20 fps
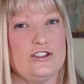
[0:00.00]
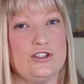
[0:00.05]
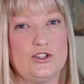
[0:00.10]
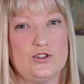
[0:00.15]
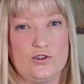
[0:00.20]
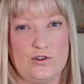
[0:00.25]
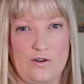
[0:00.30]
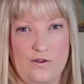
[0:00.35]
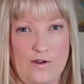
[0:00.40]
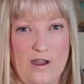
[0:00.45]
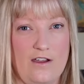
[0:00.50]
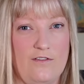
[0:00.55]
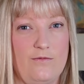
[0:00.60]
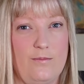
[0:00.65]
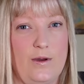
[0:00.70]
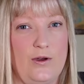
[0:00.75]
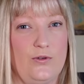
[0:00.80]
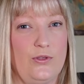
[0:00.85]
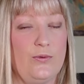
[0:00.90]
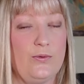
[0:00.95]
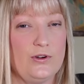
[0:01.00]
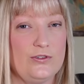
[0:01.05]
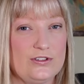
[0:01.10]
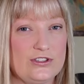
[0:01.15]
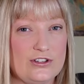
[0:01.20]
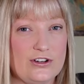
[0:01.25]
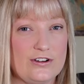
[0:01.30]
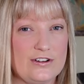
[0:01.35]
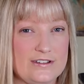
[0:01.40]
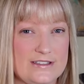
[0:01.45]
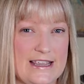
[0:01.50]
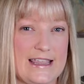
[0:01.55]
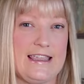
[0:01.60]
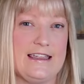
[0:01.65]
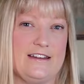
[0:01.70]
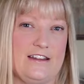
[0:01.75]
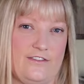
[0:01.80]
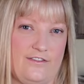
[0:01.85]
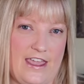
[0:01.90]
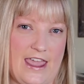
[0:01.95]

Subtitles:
is true of both roosters and of